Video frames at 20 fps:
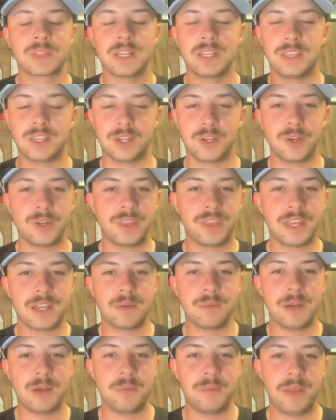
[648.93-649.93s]
the good thing
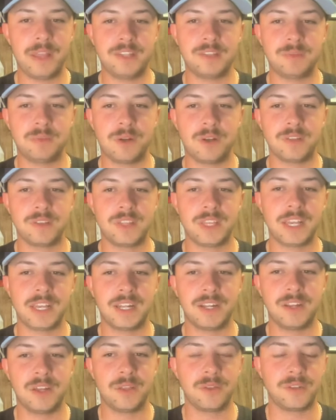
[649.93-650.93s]
about baseball is they get
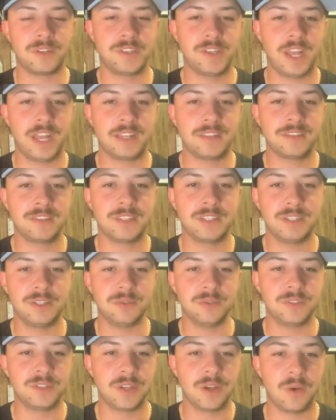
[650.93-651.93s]
another chance to
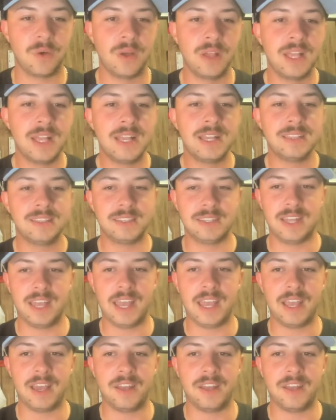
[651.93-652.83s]
do so today.